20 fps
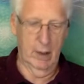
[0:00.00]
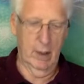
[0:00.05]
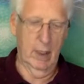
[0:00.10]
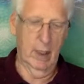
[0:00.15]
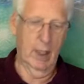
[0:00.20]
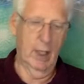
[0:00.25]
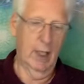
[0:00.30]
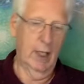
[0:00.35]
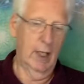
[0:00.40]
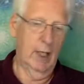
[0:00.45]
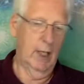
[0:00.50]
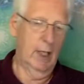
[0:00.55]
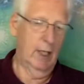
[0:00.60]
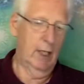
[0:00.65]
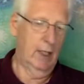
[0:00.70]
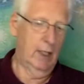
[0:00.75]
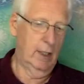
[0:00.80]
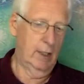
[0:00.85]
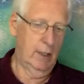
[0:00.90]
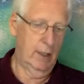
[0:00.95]

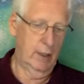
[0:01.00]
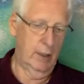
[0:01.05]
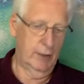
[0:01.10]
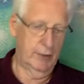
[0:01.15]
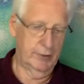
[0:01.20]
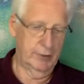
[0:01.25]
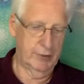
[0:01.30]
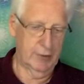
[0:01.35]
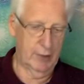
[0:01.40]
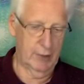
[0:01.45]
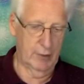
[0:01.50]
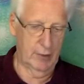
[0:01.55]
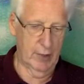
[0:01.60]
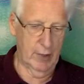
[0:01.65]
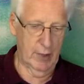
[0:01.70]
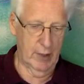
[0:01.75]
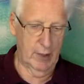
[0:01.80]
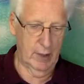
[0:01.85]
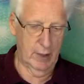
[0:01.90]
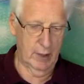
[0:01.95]
and also
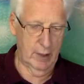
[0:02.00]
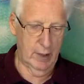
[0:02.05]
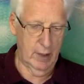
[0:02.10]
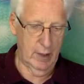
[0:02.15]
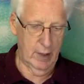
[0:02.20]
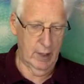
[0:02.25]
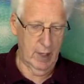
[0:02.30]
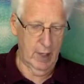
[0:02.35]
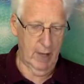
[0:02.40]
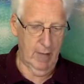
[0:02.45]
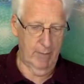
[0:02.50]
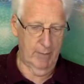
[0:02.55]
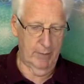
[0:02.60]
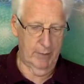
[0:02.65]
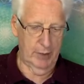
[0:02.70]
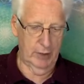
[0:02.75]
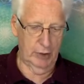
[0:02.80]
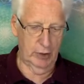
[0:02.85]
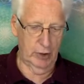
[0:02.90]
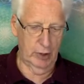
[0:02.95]
then
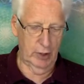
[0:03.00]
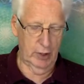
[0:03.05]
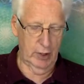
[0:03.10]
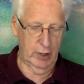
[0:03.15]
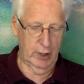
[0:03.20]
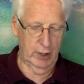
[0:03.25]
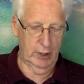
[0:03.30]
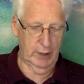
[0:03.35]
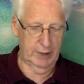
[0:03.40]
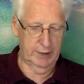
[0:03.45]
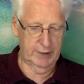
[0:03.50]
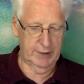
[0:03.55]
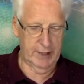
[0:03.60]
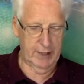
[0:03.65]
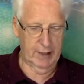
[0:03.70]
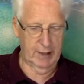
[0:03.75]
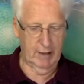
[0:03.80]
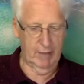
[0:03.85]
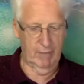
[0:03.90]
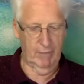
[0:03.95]
ambition and
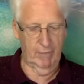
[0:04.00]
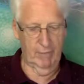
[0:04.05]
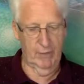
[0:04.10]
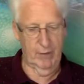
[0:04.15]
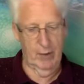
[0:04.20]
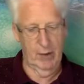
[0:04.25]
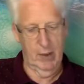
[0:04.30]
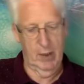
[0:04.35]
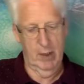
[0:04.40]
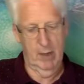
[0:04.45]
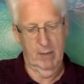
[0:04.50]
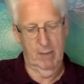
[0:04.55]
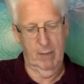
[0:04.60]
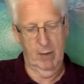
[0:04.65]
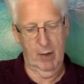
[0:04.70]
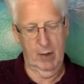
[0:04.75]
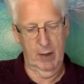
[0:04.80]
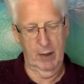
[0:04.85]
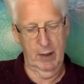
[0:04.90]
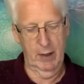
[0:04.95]
incentive,
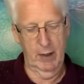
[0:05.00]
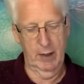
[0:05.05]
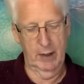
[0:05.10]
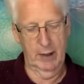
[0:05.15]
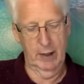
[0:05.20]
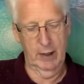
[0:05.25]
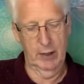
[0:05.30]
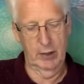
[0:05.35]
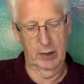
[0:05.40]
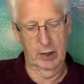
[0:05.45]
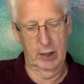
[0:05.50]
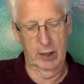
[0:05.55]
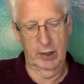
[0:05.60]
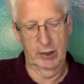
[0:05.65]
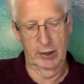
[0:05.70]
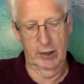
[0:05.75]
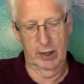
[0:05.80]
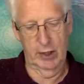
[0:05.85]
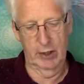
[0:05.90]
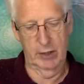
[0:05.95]
pardoning and
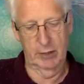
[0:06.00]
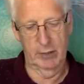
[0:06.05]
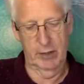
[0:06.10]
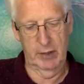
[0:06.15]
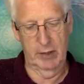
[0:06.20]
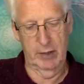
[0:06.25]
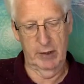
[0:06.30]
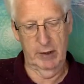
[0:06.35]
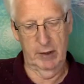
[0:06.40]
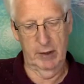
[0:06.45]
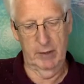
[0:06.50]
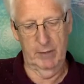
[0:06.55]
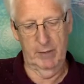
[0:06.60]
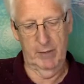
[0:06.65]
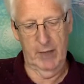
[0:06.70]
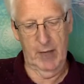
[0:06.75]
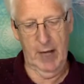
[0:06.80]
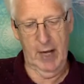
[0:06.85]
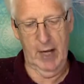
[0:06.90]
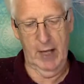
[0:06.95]
non-judgment,
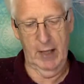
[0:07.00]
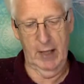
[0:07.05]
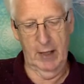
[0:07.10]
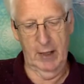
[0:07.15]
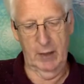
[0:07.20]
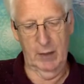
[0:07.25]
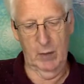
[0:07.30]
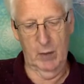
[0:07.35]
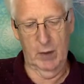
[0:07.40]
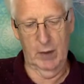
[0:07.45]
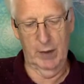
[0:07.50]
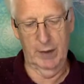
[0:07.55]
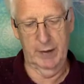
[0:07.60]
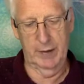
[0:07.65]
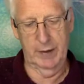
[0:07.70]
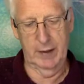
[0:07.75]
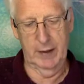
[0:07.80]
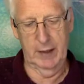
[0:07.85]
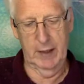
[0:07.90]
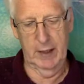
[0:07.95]
and
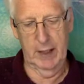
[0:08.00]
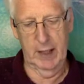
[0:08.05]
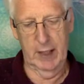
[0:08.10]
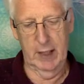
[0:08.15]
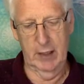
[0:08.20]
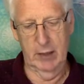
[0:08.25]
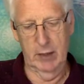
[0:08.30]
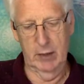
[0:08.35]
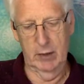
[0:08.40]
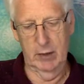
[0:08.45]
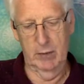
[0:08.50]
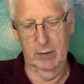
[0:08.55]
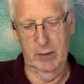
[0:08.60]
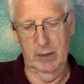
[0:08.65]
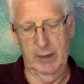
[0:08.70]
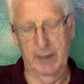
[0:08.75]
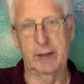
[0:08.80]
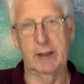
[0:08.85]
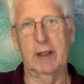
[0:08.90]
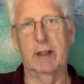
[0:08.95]
equality and
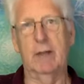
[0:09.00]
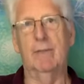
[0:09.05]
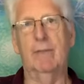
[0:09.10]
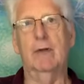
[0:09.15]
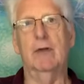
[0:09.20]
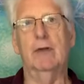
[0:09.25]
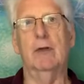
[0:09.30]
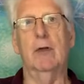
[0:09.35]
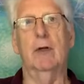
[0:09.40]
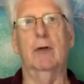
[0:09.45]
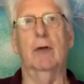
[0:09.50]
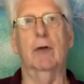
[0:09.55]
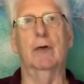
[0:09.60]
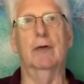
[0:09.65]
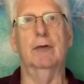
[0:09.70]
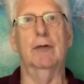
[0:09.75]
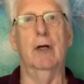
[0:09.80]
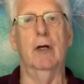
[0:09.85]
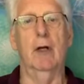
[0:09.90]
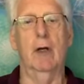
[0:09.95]
humility. So
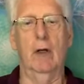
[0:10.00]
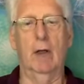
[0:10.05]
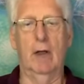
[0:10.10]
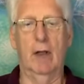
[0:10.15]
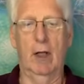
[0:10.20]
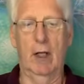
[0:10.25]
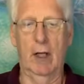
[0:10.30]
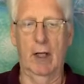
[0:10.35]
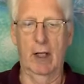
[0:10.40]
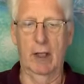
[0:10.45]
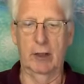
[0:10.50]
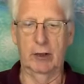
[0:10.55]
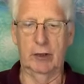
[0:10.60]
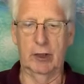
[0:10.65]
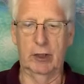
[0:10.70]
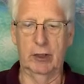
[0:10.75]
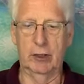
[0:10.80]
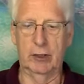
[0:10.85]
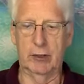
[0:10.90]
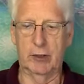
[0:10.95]
those are the
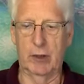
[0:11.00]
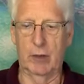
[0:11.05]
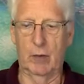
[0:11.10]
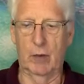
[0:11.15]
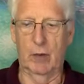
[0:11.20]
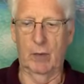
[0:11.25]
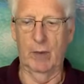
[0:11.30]
energies that we'll